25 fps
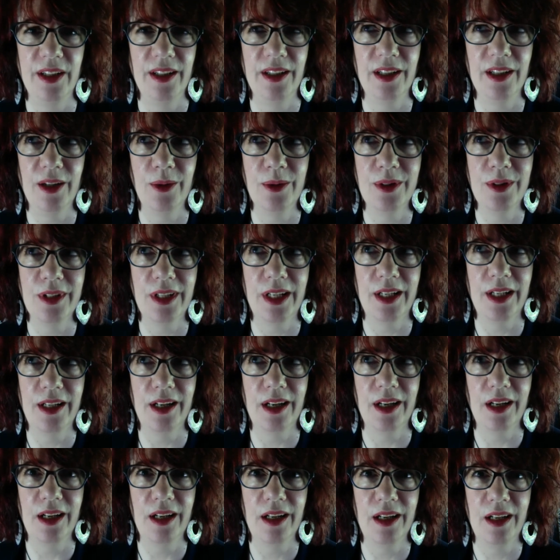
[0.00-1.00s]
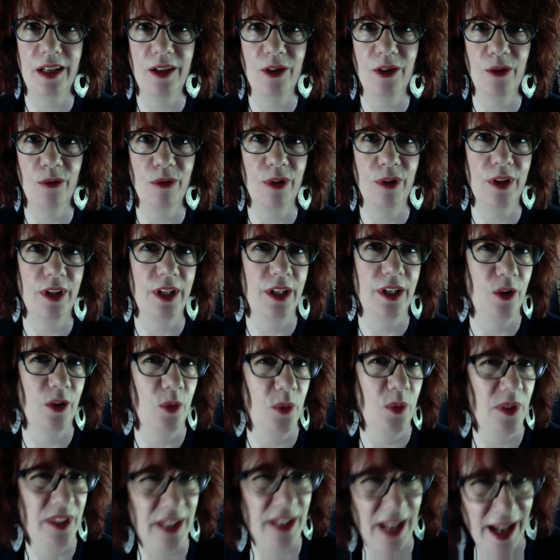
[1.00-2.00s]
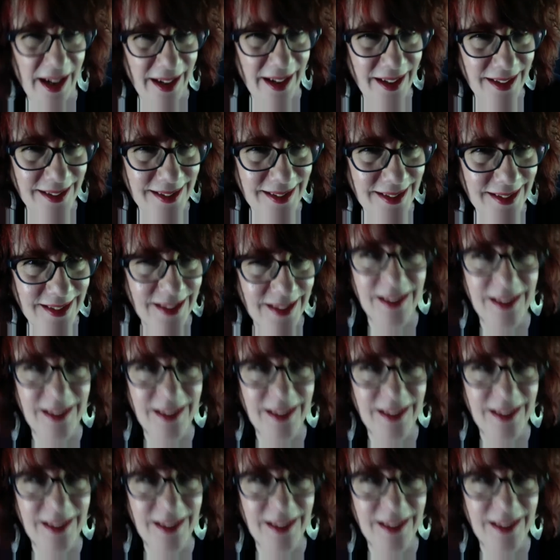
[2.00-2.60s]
And I was like, I don't really know what that is.